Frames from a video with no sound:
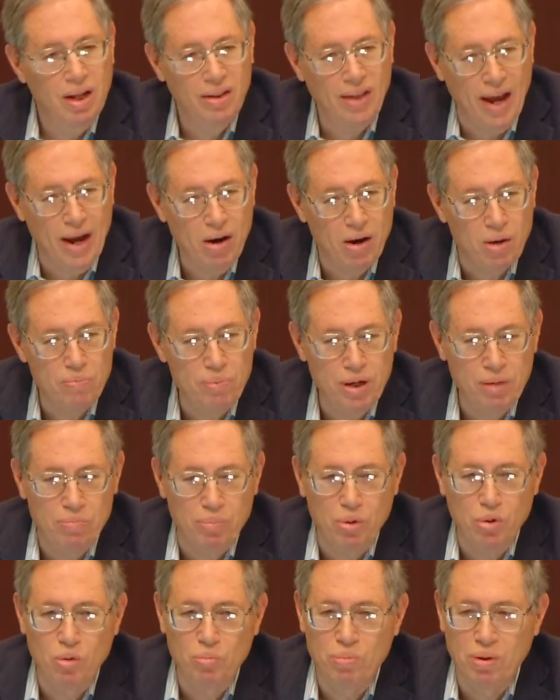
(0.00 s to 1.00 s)
They are
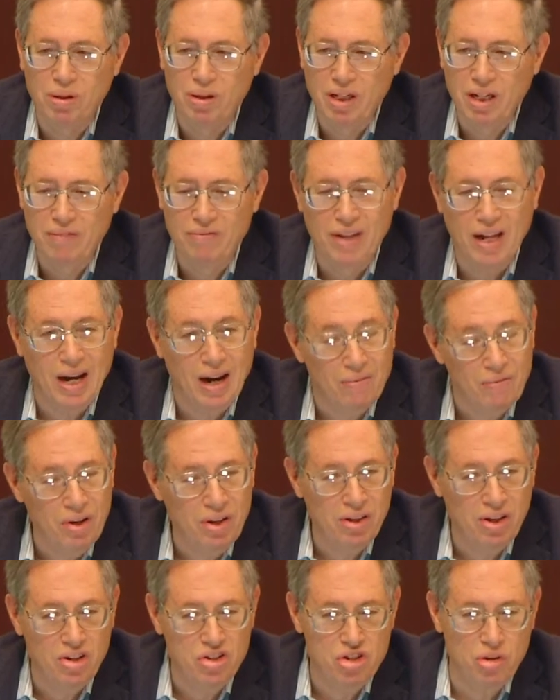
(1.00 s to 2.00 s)
people who believe that
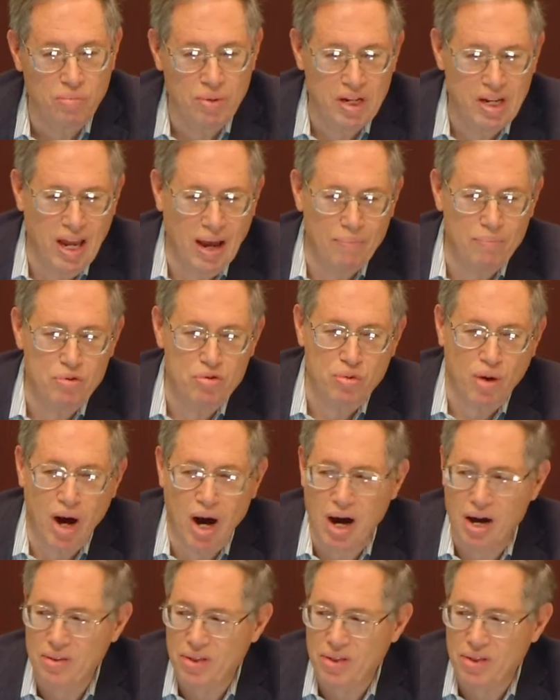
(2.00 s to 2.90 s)
everything should be kept dry,